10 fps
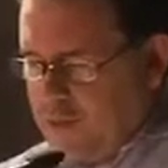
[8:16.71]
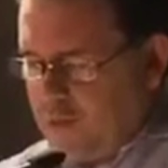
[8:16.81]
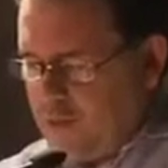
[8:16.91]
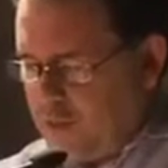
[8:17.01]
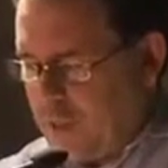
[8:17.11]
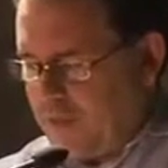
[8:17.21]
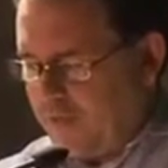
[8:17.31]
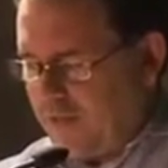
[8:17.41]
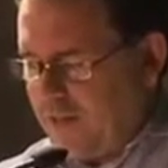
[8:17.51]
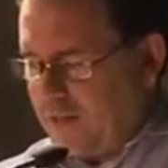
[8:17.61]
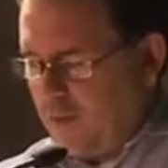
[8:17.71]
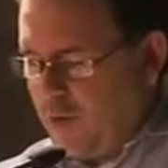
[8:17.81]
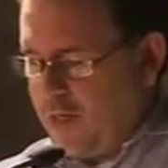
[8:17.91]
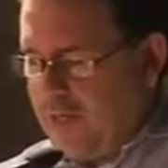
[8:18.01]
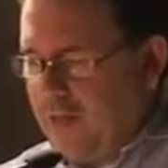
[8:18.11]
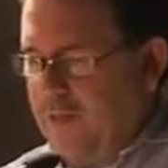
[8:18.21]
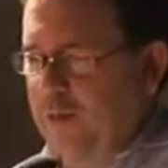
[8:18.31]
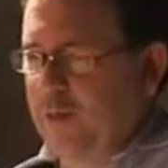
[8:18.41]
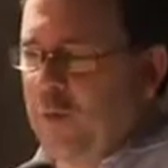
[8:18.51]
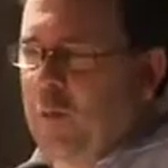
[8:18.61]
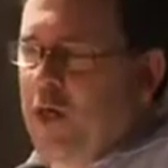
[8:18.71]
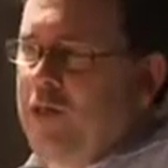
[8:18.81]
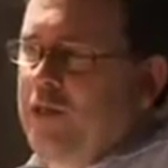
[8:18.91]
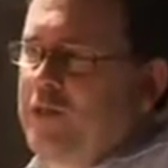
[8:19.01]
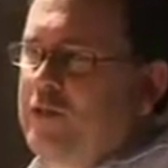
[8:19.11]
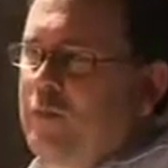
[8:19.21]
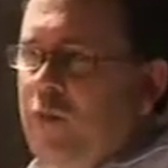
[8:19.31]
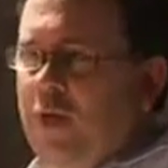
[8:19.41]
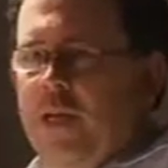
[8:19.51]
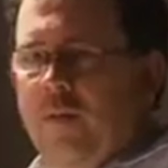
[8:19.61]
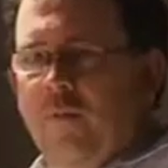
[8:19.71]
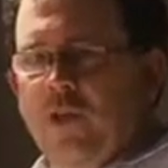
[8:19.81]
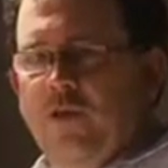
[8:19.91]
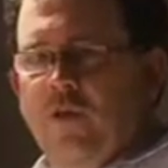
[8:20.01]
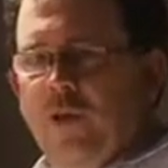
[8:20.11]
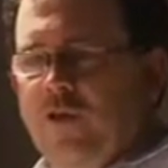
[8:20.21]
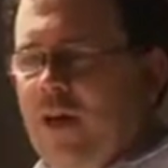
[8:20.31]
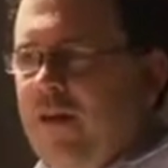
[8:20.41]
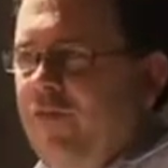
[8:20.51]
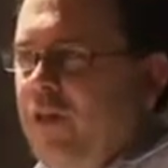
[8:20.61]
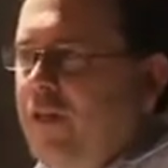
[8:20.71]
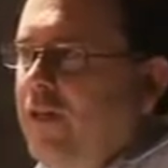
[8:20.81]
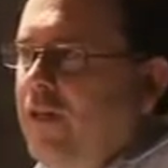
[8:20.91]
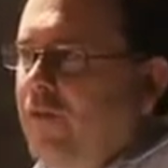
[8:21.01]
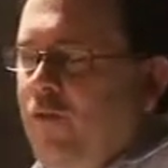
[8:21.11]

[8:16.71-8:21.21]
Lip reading: So despite the fact that we were getting a lot of good buzz, we were getting pretty strong traffic,